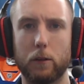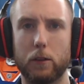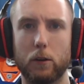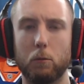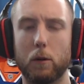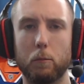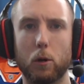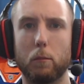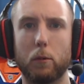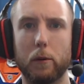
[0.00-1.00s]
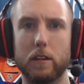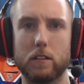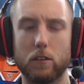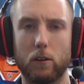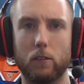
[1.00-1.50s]
31 more points
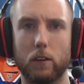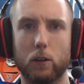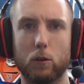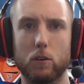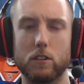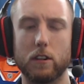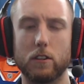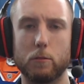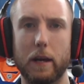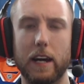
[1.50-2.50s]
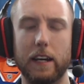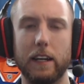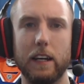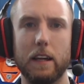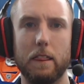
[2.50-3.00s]
over the course of the span
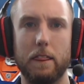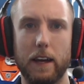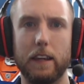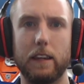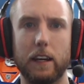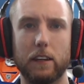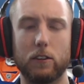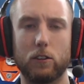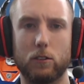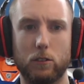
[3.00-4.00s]
than the other